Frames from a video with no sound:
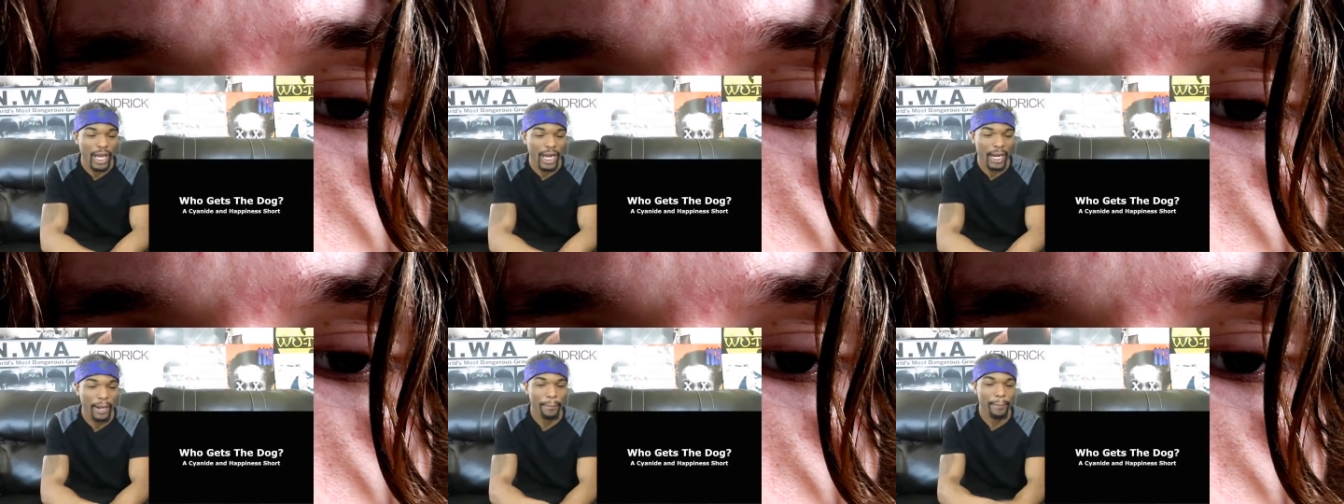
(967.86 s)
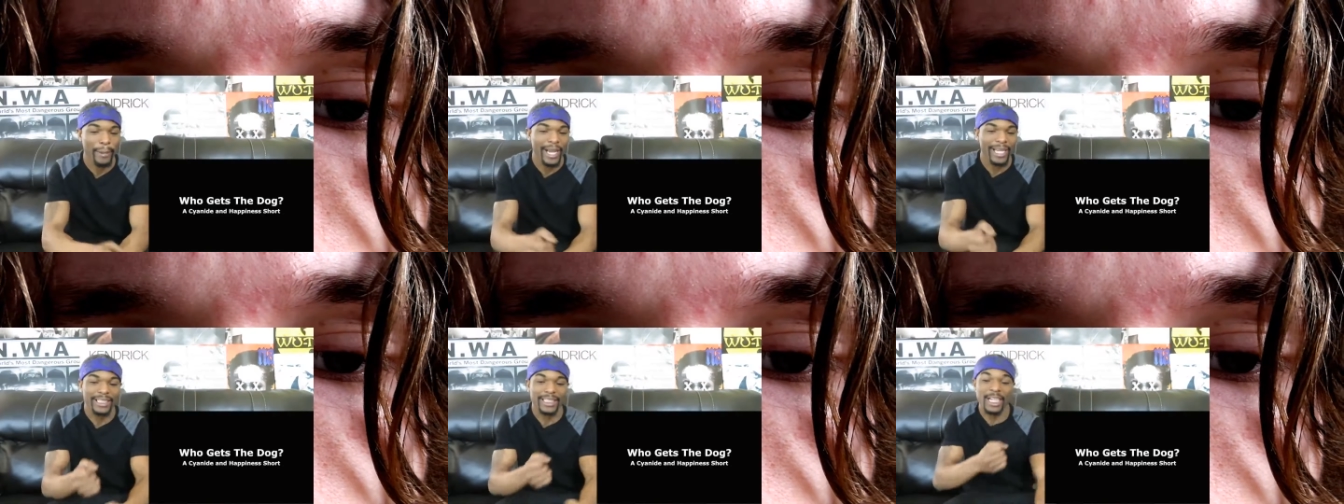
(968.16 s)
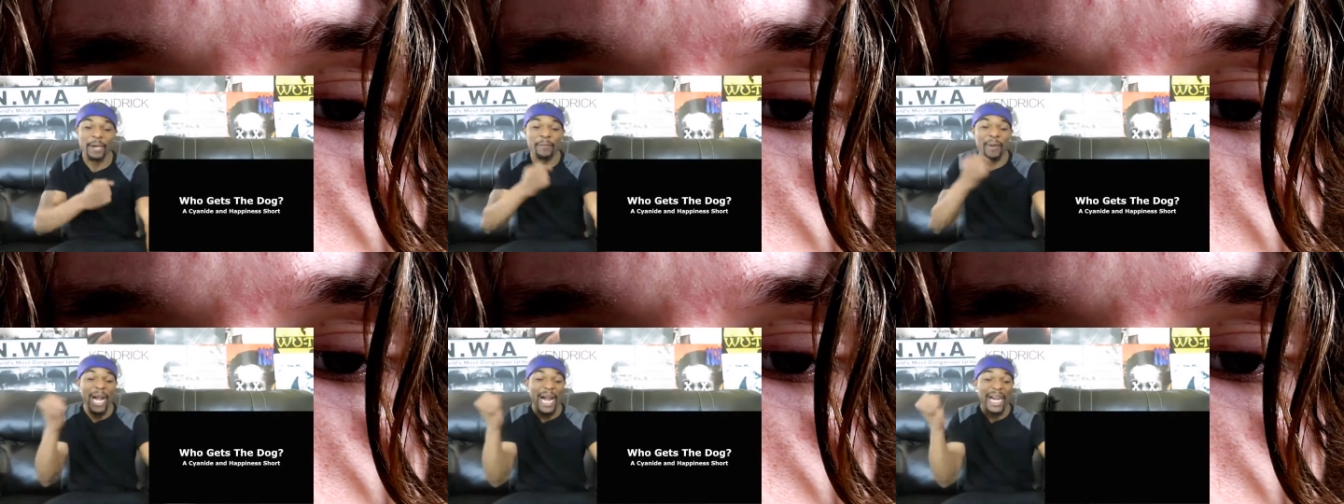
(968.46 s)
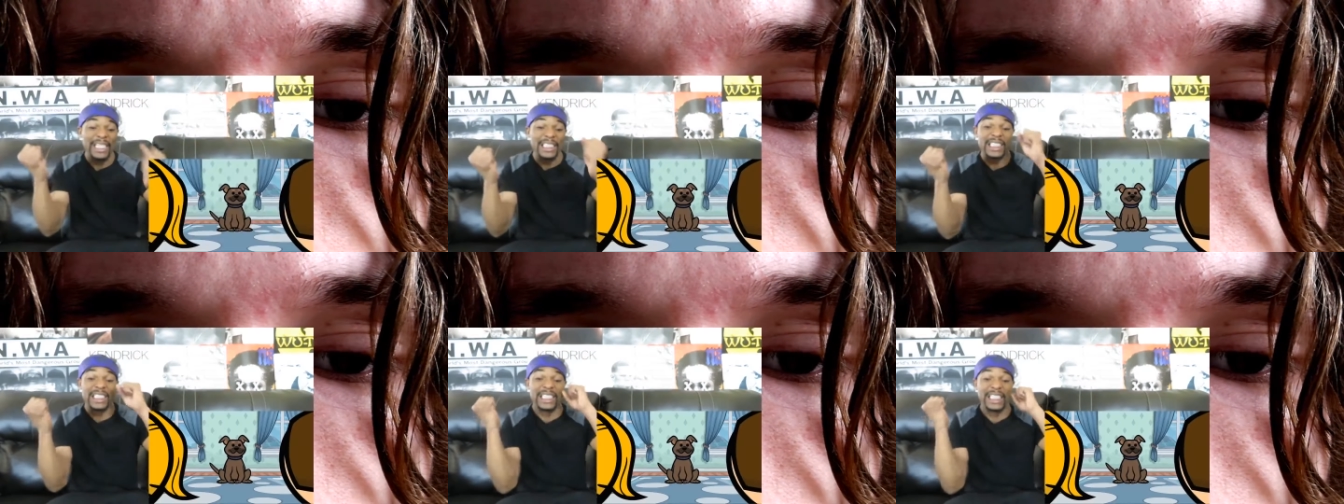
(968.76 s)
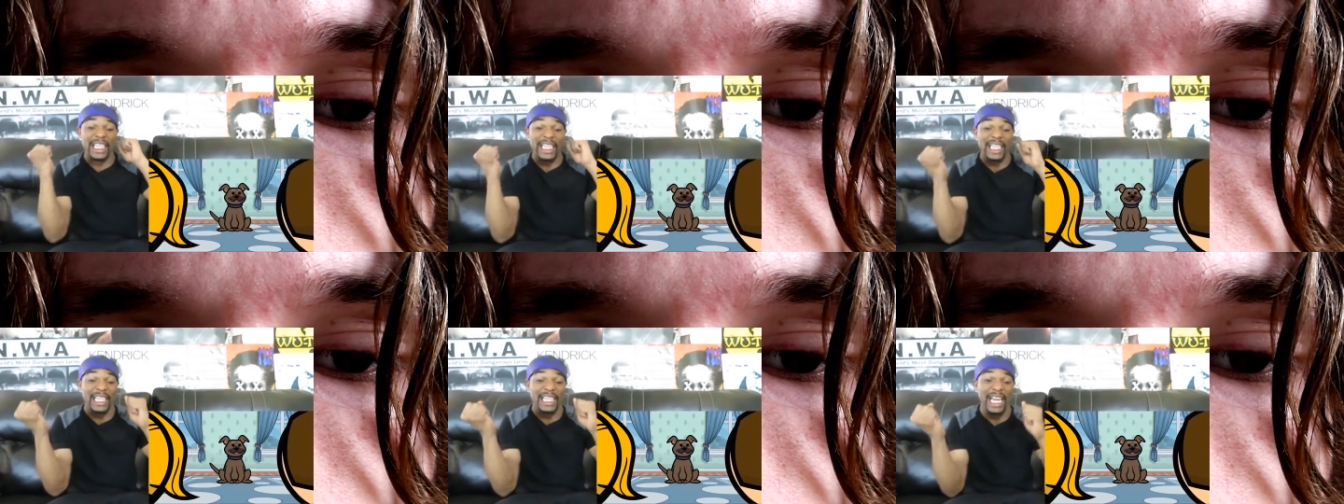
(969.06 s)
like imagine him
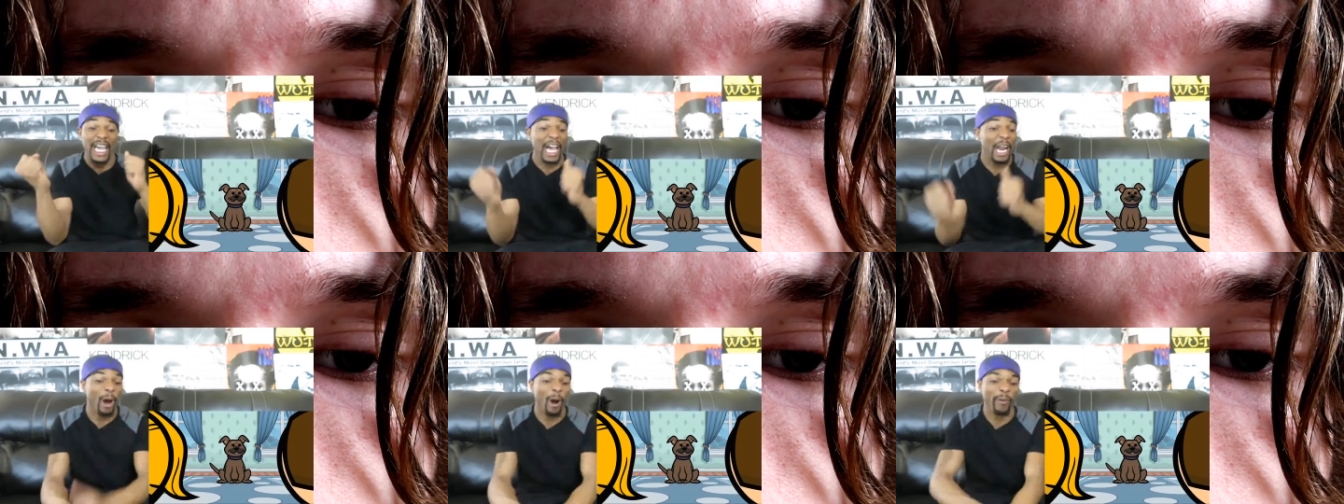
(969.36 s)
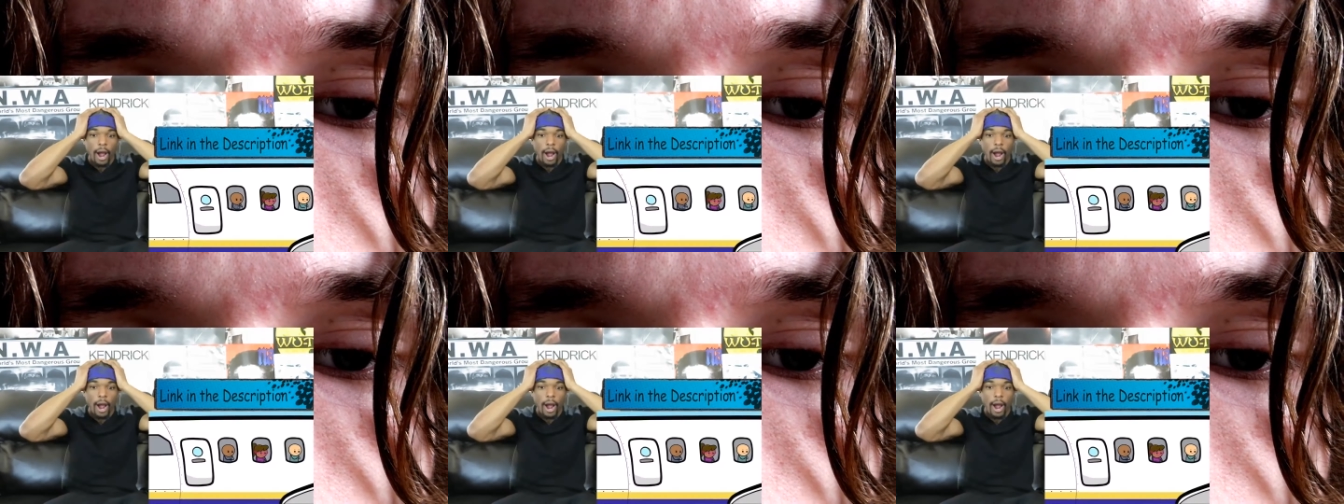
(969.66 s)
actually getting that